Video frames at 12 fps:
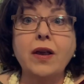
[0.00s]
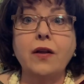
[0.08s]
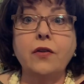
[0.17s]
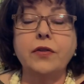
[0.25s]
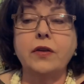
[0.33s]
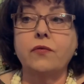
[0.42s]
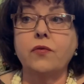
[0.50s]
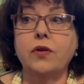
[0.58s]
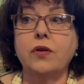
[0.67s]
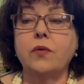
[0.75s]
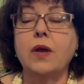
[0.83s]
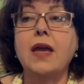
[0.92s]
healthy for
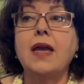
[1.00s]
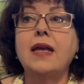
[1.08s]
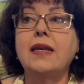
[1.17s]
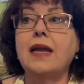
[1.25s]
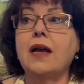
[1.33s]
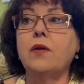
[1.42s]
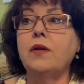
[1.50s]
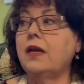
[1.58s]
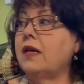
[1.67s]
you. Now,